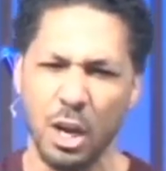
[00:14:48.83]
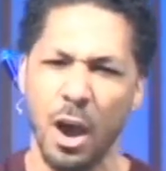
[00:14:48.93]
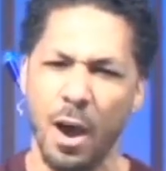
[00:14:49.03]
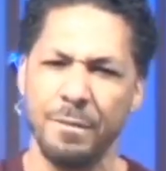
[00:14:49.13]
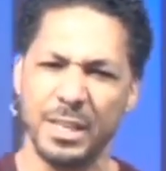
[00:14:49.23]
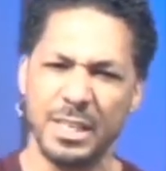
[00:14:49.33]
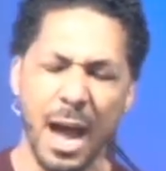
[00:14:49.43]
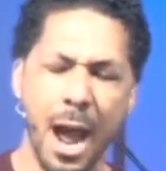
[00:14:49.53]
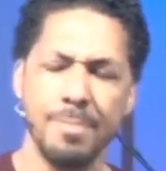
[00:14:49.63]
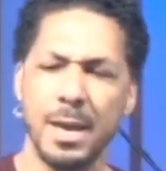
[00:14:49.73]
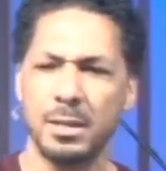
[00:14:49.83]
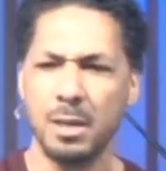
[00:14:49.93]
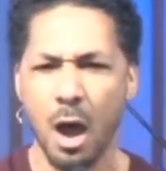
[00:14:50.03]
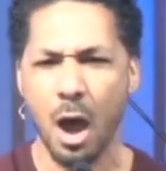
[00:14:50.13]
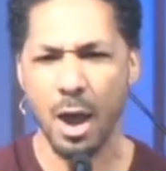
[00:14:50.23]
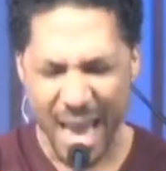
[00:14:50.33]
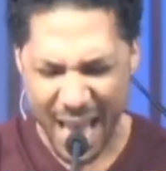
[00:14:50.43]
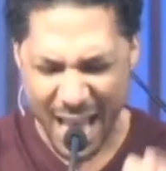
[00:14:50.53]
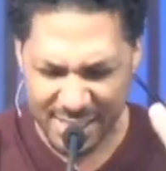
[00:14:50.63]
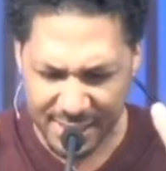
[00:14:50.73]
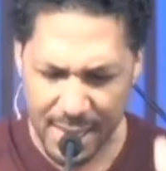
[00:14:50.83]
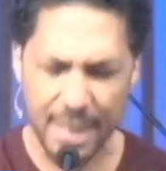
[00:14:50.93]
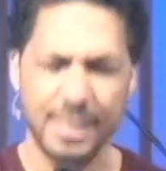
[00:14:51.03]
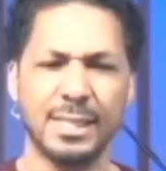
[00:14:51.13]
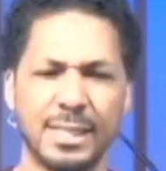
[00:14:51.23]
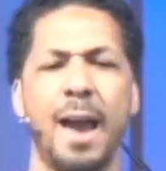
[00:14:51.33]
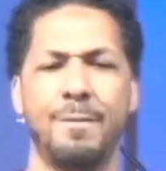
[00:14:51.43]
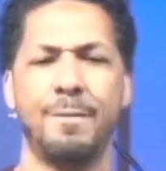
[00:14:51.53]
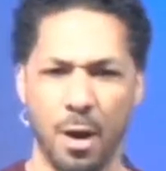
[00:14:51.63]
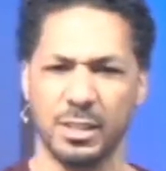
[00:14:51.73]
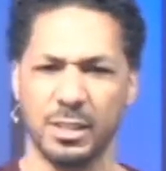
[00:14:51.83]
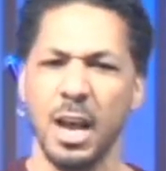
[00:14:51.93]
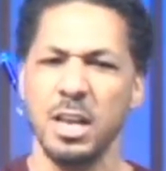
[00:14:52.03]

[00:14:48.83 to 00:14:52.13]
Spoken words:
of the time that God has set aside for us